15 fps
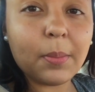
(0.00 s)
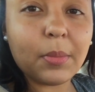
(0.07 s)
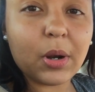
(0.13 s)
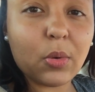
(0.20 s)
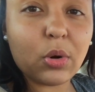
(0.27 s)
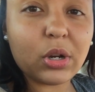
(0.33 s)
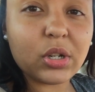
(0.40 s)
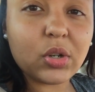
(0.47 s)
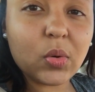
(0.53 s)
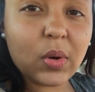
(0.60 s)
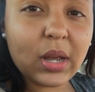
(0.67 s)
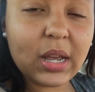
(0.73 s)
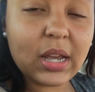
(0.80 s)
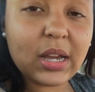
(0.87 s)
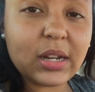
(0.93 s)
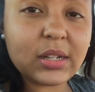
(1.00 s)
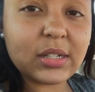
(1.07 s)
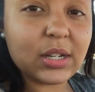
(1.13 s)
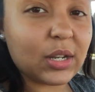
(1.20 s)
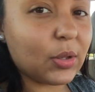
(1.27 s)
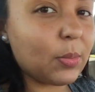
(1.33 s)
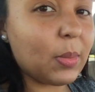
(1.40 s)
But I wanted to go ahead and
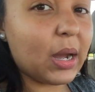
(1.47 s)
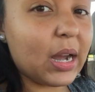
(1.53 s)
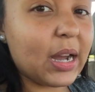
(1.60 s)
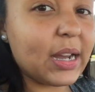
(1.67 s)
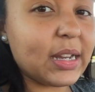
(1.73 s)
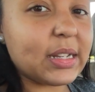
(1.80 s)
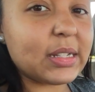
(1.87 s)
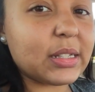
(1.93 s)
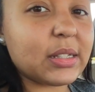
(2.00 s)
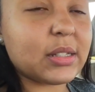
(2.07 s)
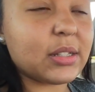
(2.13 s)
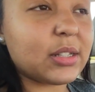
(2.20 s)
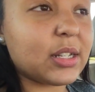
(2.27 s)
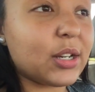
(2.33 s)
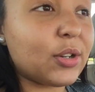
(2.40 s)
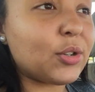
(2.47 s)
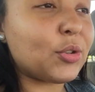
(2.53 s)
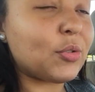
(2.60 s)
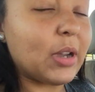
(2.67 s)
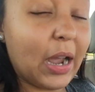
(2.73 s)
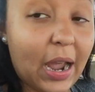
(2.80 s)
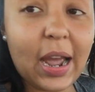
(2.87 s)
tell you
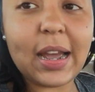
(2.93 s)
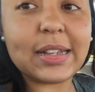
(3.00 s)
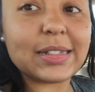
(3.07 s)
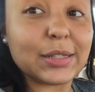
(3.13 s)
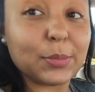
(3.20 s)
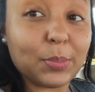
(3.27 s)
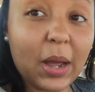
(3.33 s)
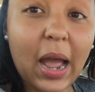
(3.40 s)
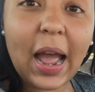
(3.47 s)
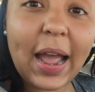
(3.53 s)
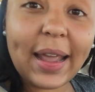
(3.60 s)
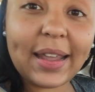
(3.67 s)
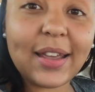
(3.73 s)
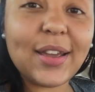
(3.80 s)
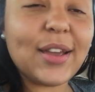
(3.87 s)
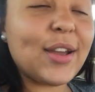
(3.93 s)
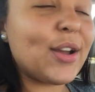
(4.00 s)
guys goodbye.